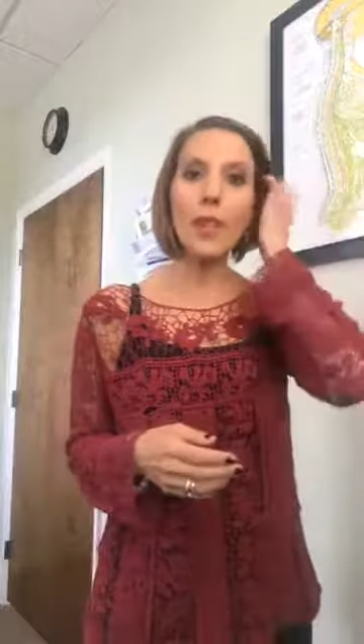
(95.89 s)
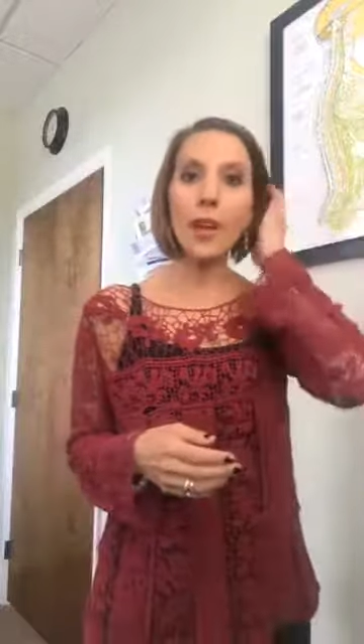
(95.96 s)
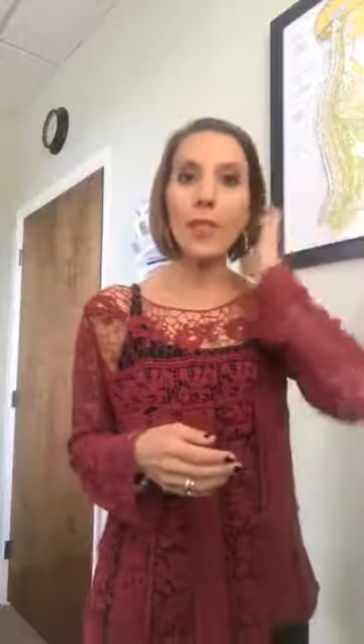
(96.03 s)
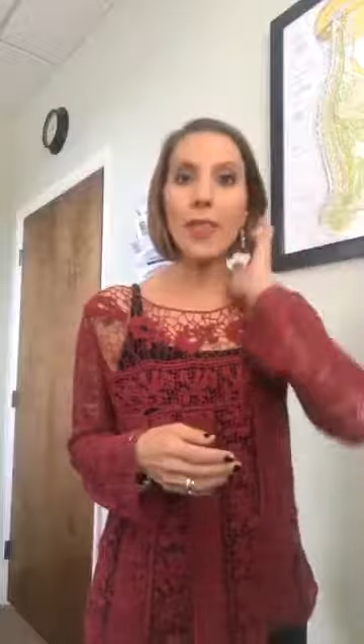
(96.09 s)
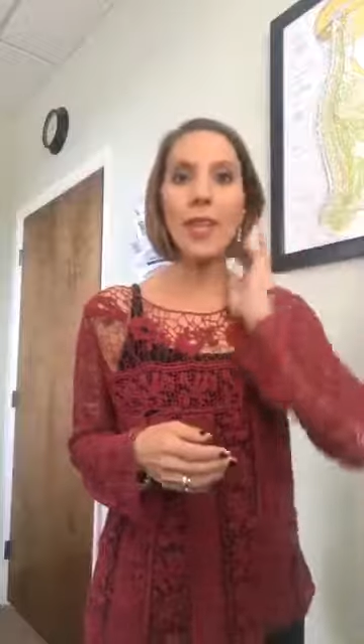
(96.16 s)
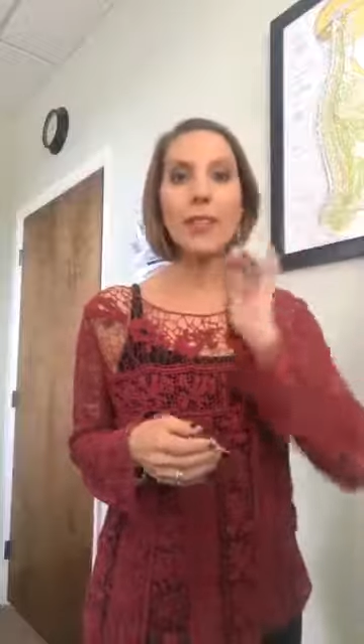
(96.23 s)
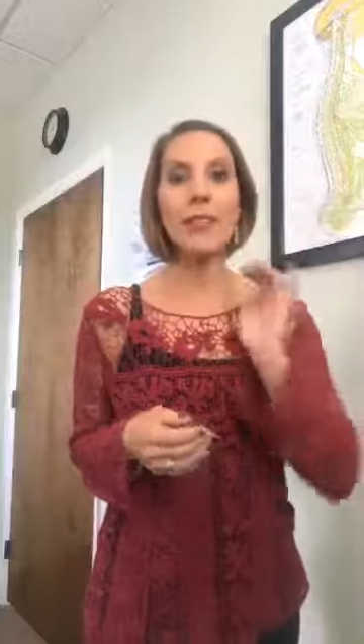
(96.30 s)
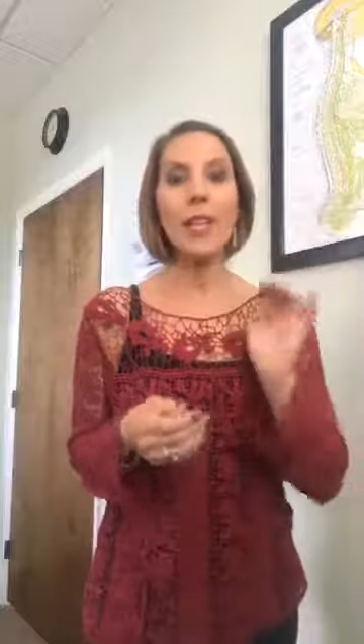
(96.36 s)

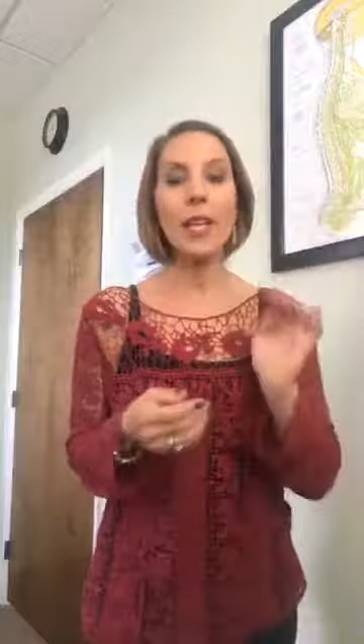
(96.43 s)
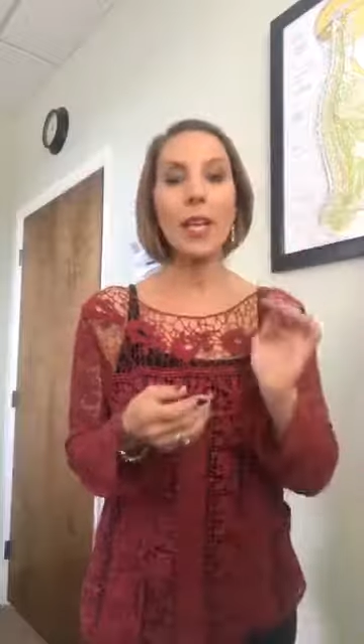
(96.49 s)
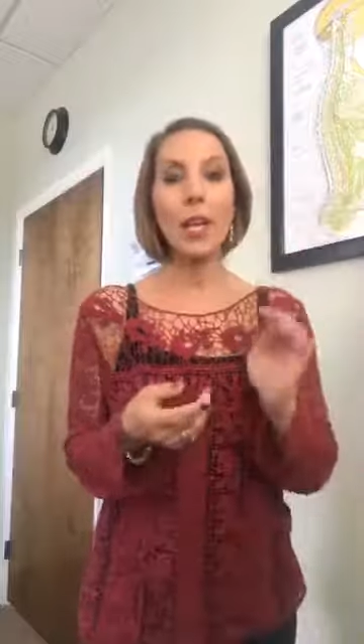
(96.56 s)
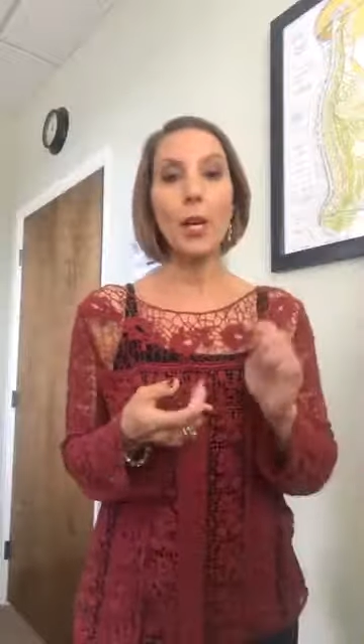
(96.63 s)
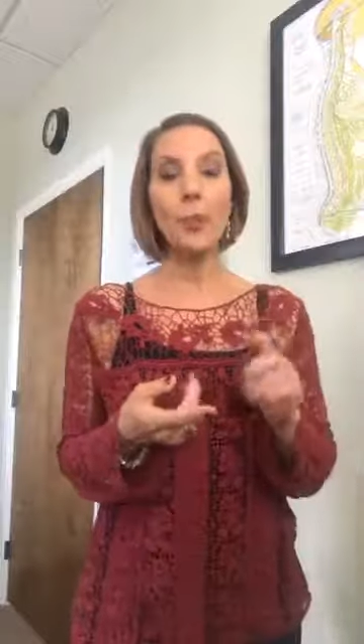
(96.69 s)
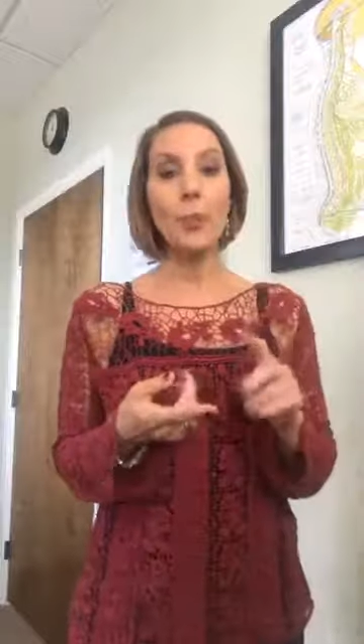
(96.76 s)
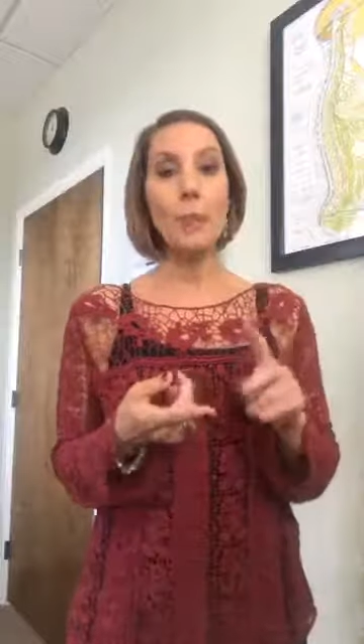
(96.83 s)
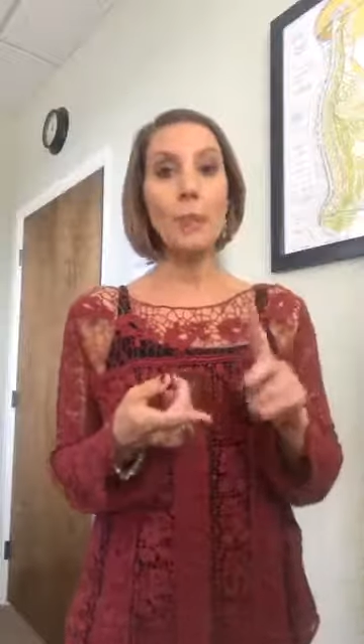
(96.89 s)
things like
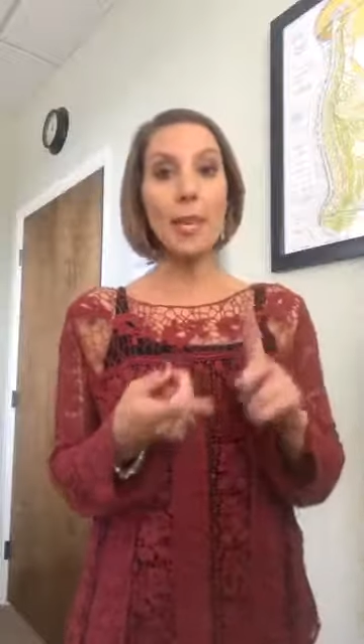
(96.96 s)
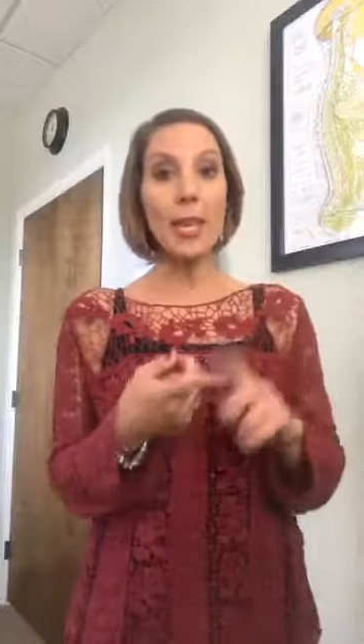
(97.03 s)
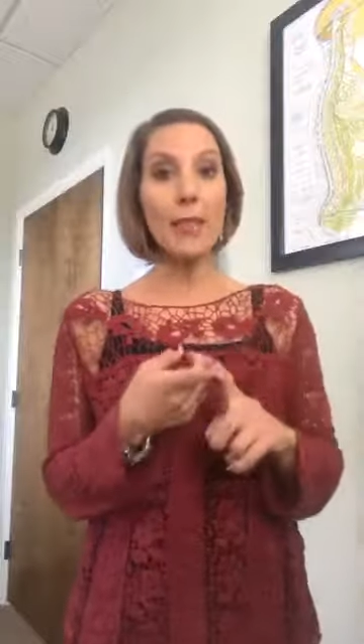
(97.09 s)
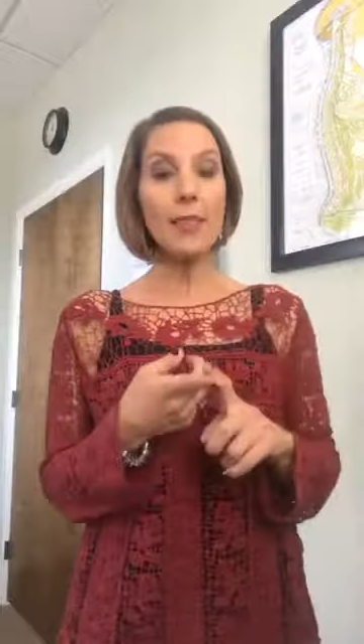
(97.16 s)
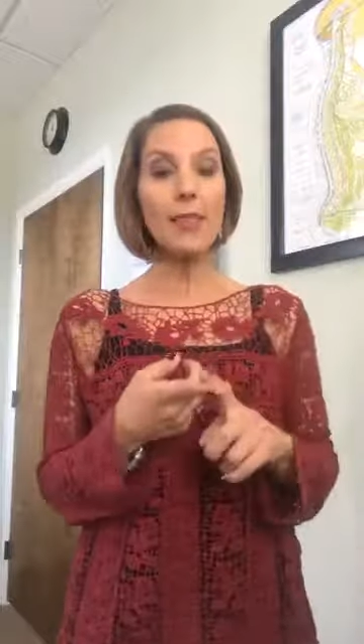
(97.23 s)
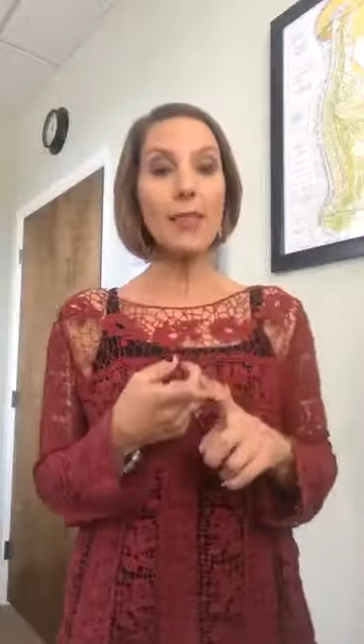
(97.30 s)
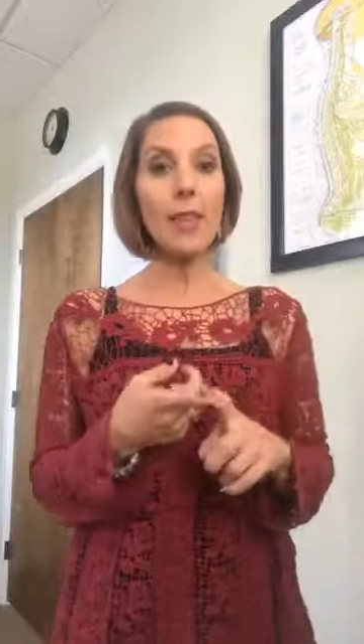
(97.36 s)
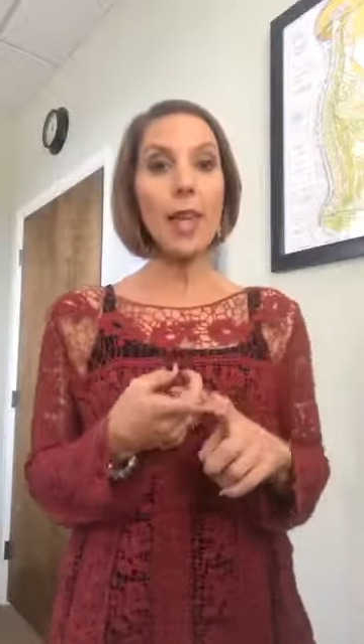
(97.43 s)

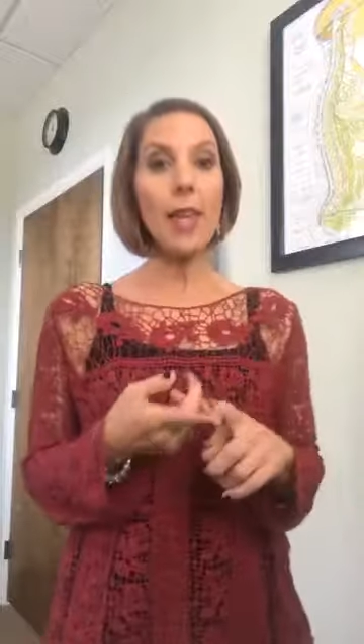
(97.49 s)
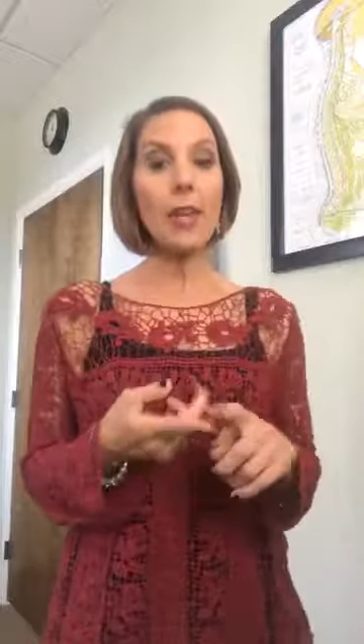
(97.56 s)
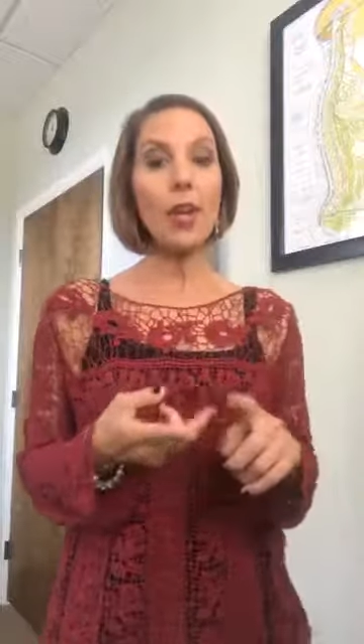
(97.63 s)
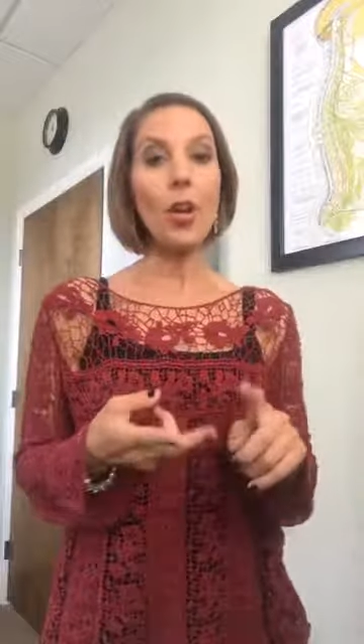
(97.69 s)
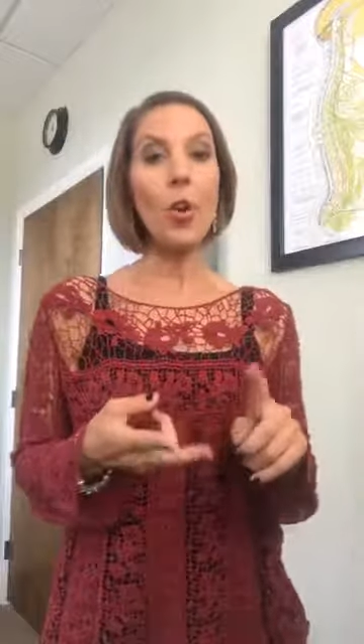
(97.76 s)
meats and